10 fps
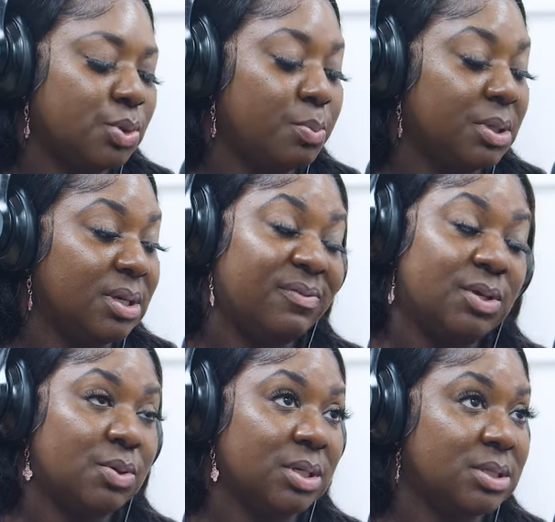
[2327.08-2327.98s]
you and who
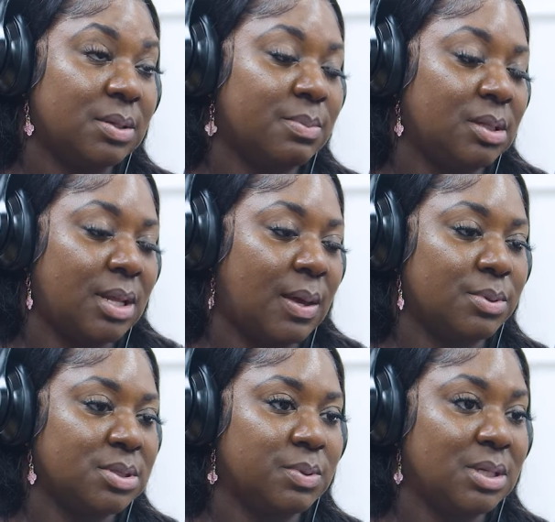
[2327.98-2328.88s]
believe in you. Because the big
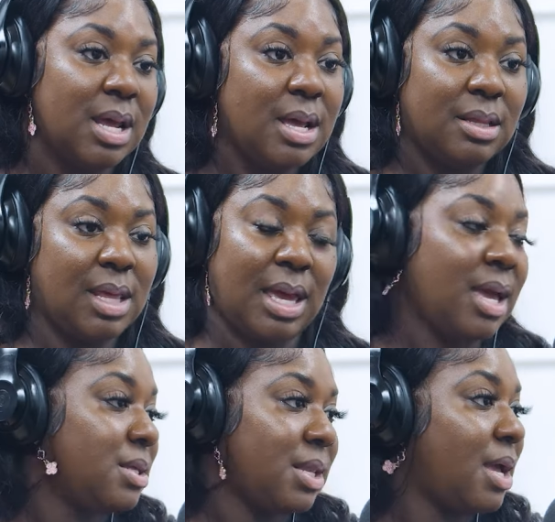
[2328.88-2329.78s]
labels and they
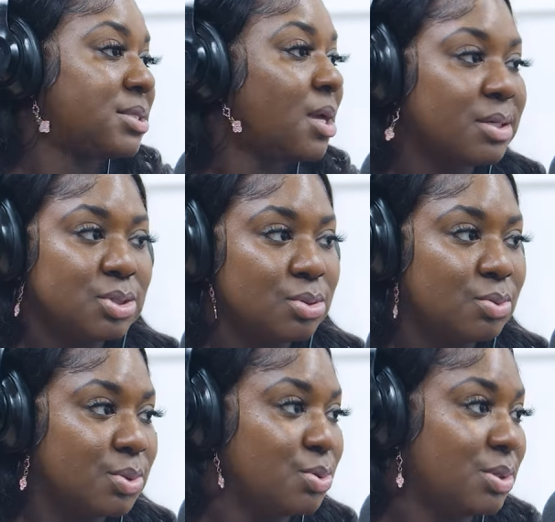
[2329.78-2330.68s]
ain't talking to
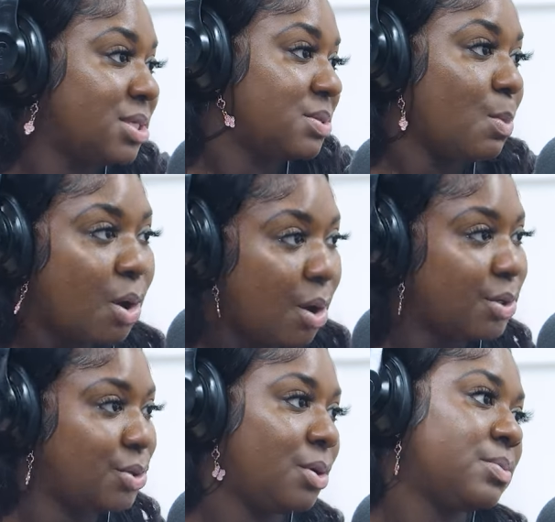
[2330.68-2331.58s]
you when you this
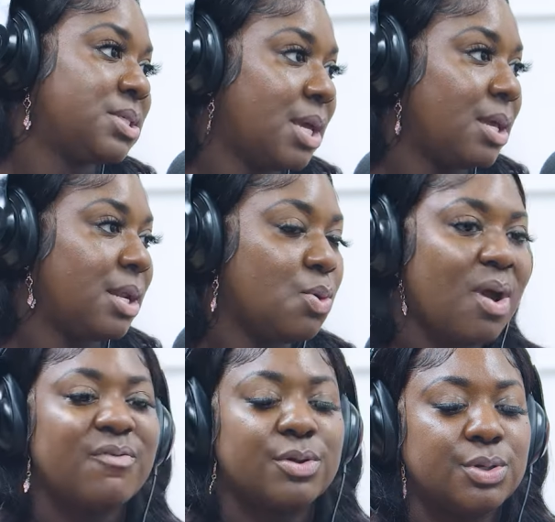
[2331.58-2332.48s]
small. You know what I'm saying? That's and
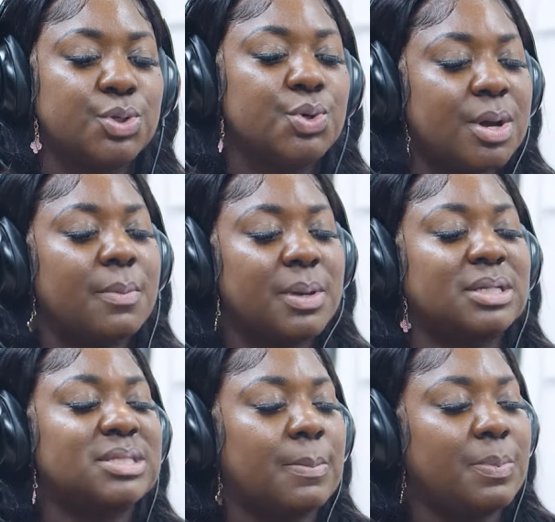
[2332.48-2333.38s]
whoever do come
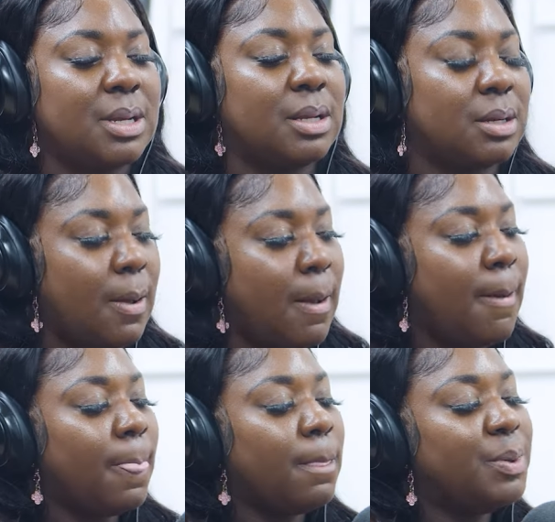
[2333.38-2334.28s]
in and step in and
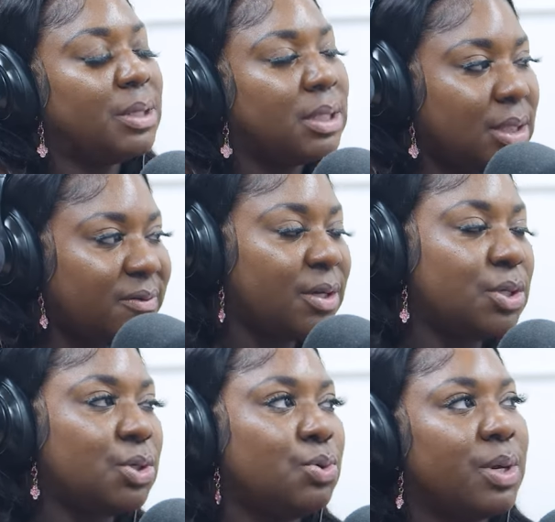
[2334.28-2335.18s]
believe
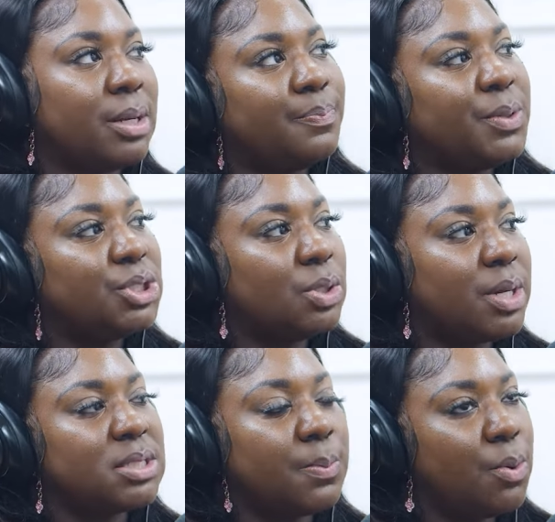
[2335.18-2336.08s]
in you and
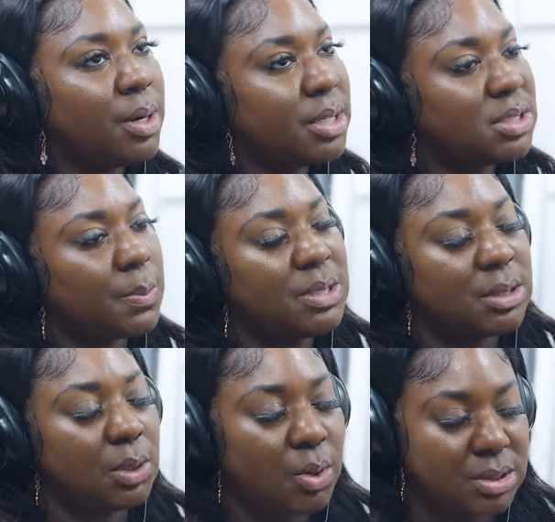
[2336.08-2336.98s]
show that support. It's just a
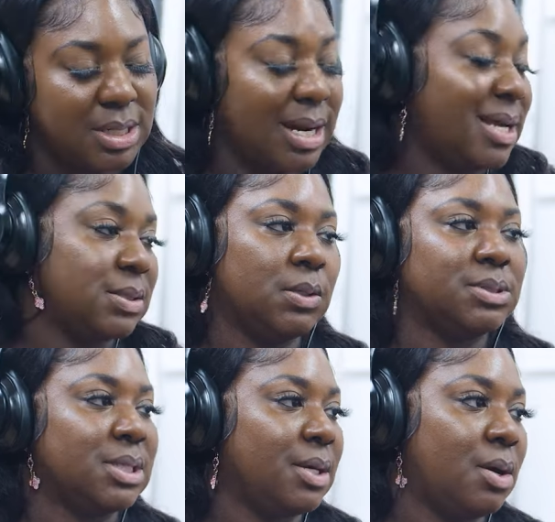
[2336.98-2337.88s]
piece of loyalty that I
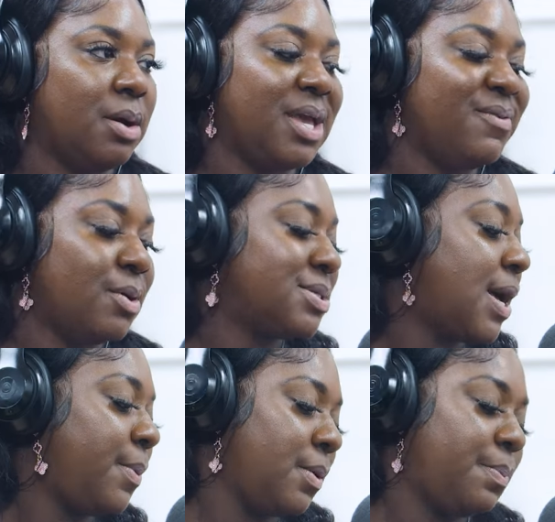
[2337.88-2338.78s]
still stand on, even on
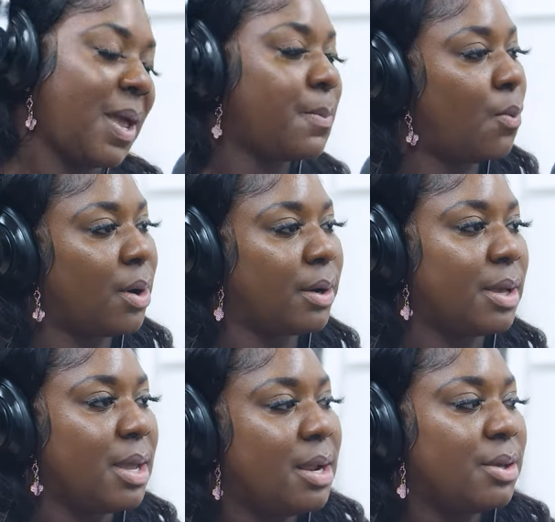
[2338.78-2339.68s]
top of the
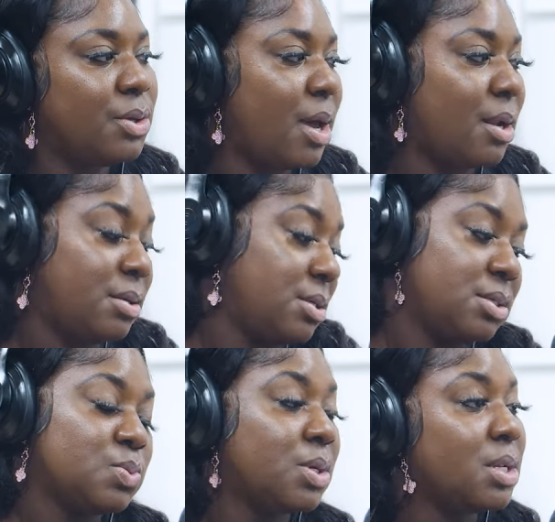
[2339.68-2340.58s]
paperwork. You gotta, it
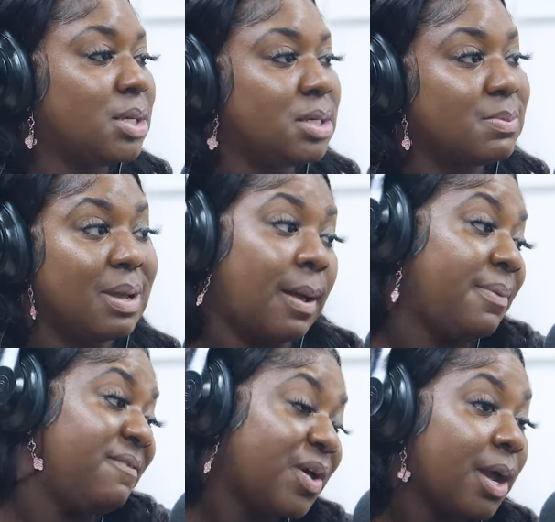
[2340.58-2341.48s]
is what it is. It may
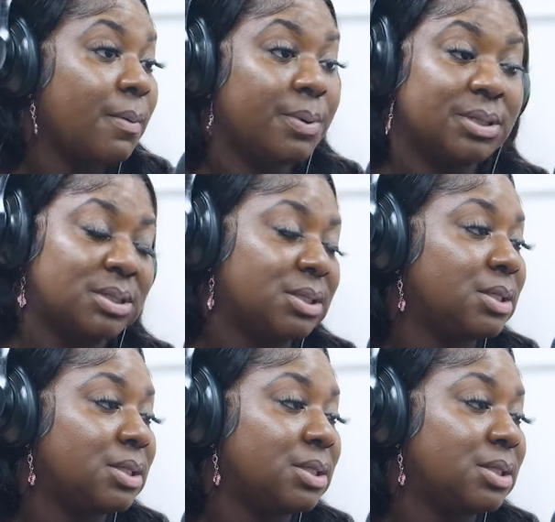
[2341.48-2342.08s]
not be fair, but